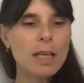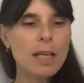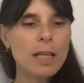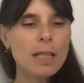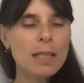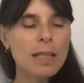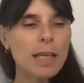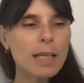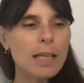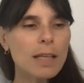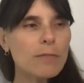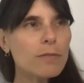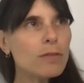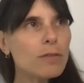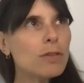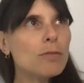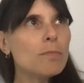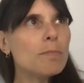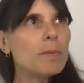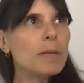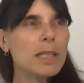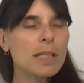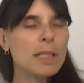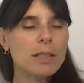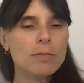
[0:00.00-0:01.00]
Like if
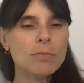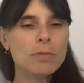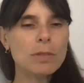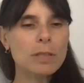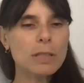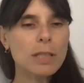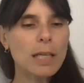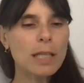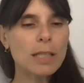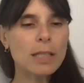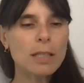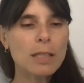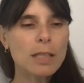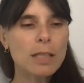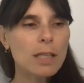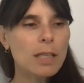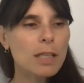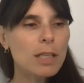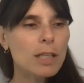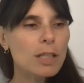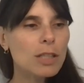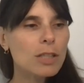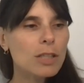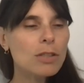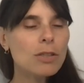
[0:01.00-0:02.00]
you've been in a, like,
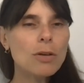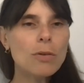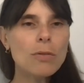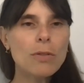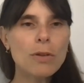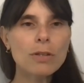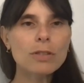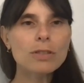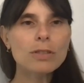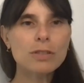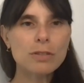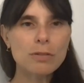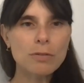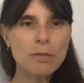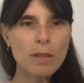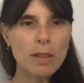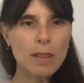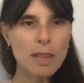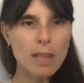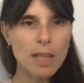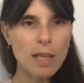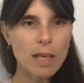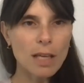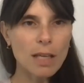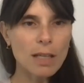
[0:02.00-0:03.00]
you know, there are certain
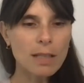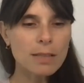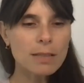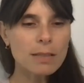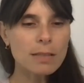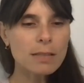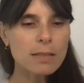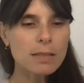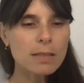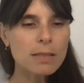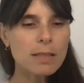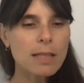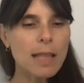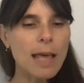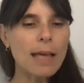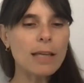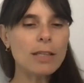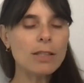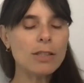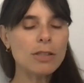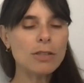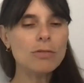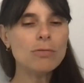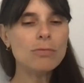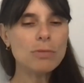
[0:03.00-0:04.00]
things that
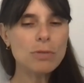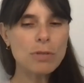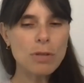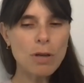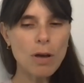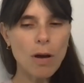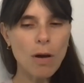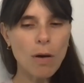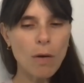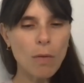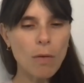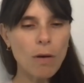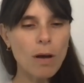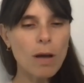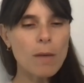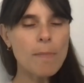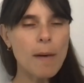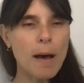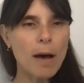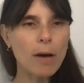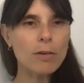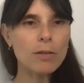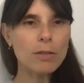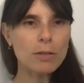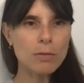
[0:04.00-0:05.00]
you know
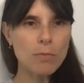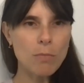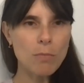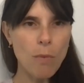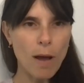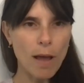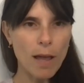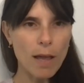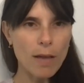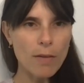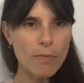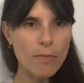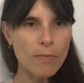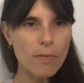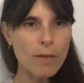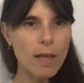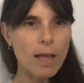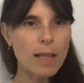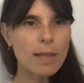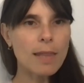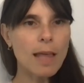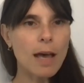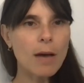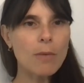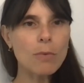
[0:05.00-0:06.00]
about your wife
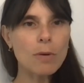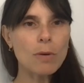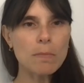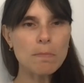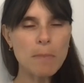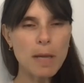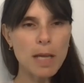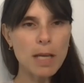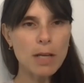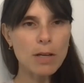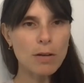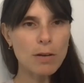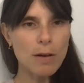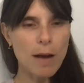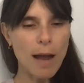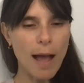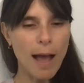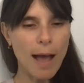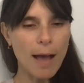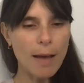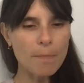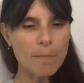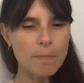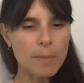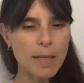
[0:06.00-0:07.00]
and that would make her
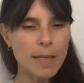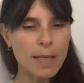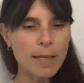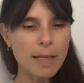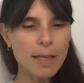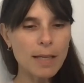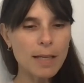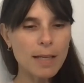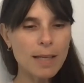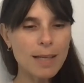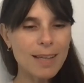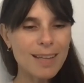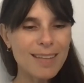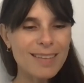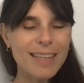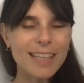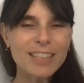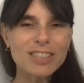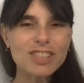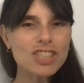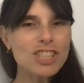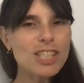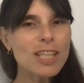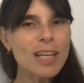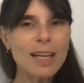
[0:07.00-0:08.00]
happy
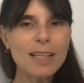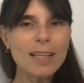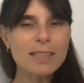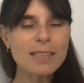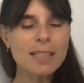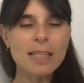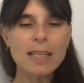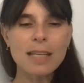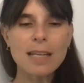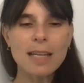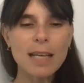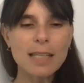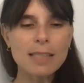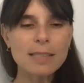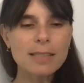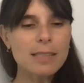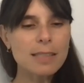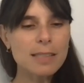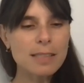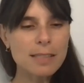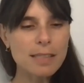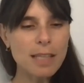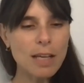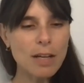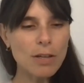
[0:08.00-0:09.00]
that she hasn't
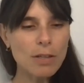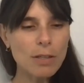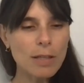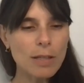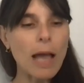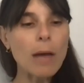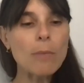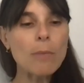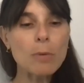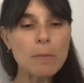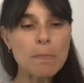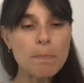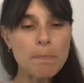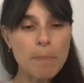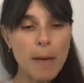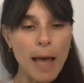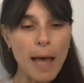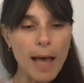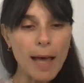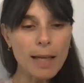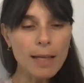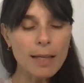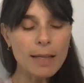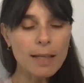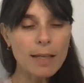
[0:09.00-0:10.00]
necessarily, I would bet,